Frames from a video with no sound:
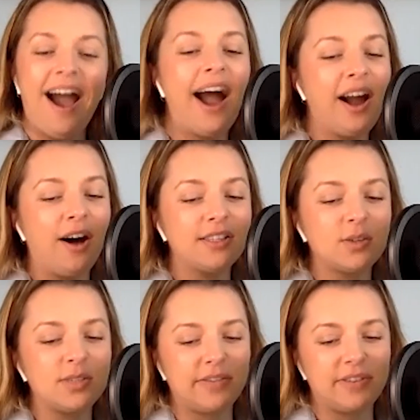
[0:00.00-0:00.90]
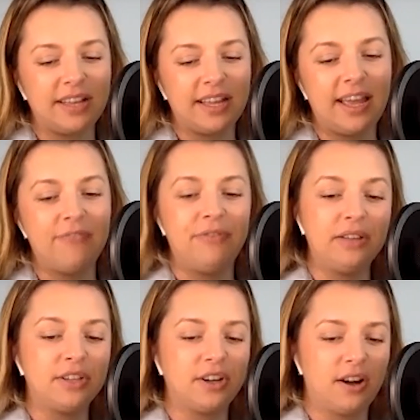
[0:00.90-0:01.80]
I also definitely
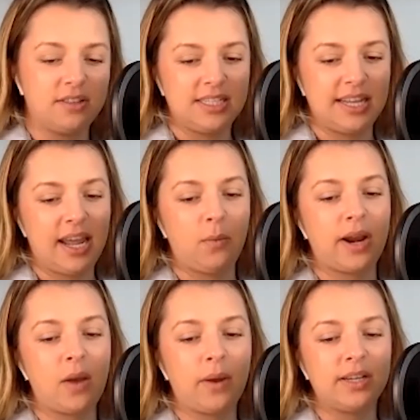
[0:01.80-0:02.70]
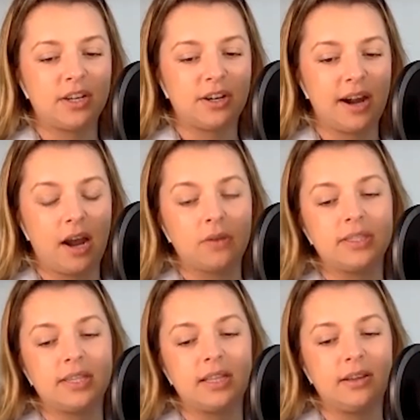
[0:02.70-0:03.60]
felt her on that day when I went to her
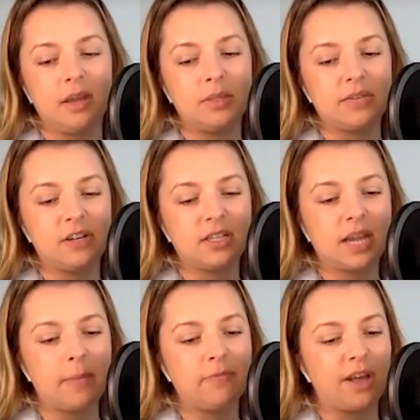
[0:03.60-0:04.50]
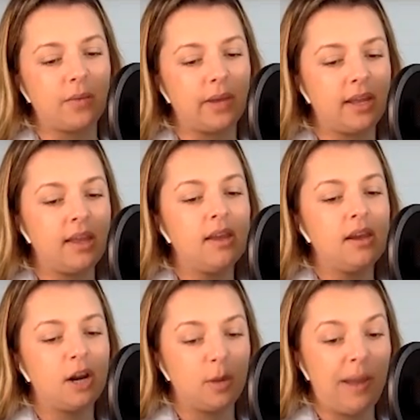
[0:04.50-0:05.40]
house, and it was the first time following
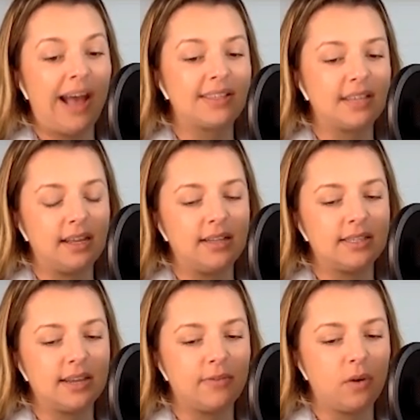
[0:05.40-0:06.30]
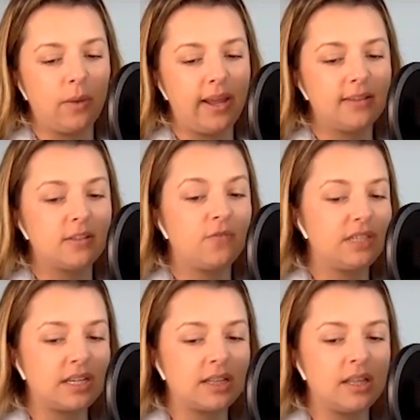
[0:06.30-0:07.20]
her passing in several ways
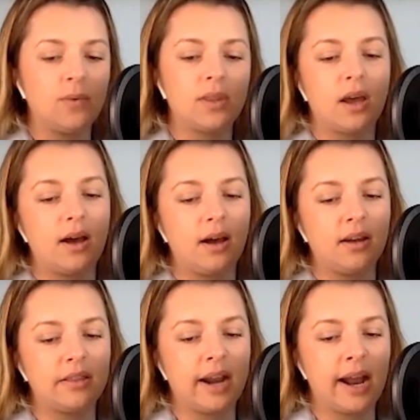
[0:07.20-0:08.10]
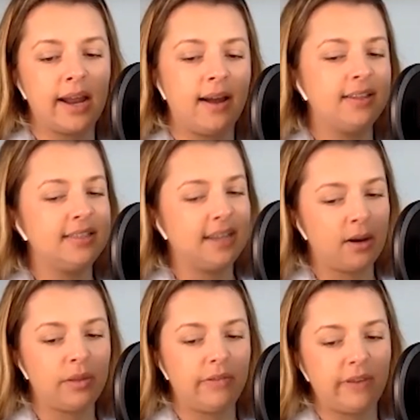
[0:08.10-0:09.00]
physically, with a hug that I
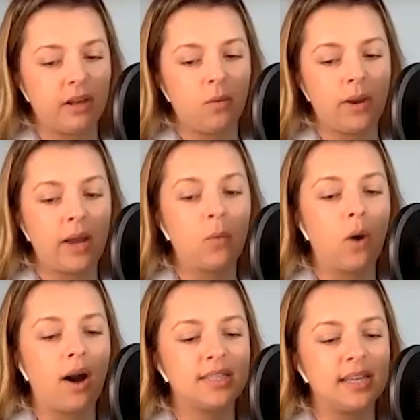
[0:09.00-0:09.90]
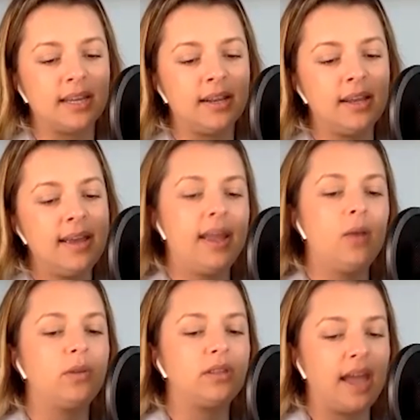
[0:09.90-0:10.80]
undoubtedly felt when I walked in,
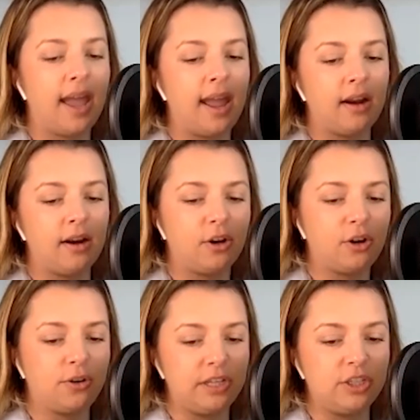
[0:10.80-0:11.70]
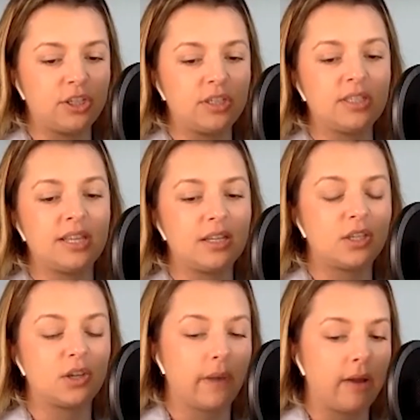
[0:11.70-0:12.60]
and with the air creatures that
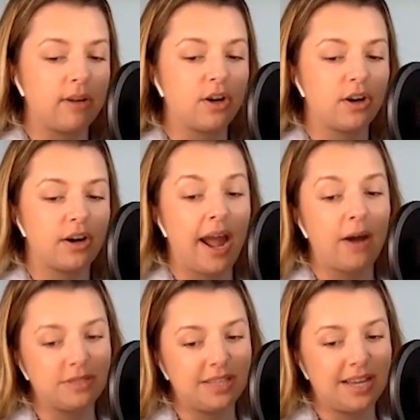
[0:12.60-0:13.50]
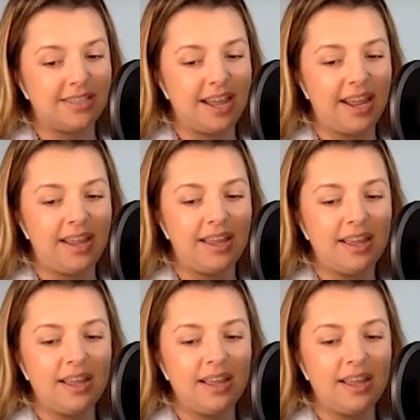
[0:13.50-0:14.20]
surrounded her house that day.